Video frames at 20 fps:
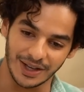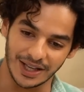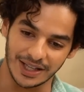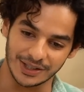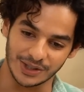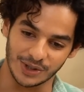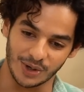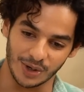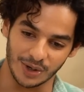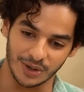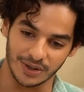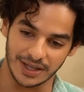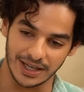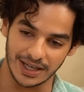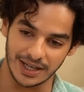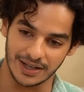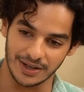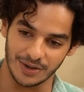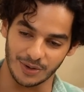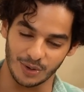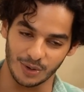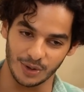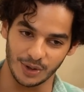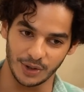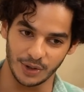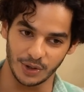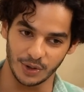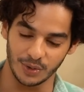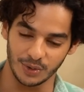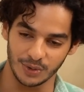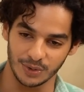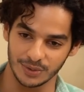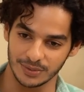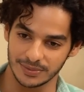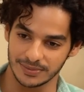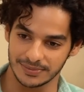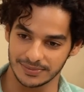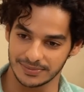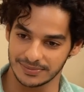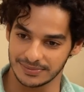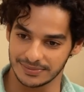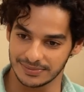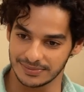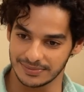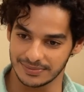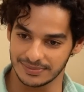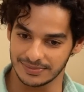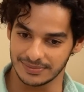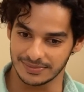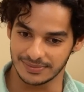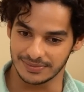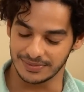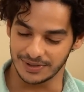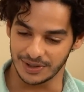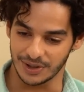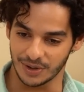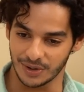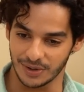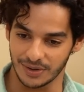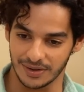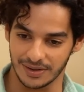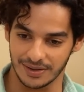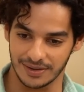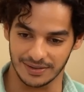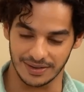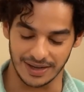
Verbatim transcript: it's gonna take a whole new, you know,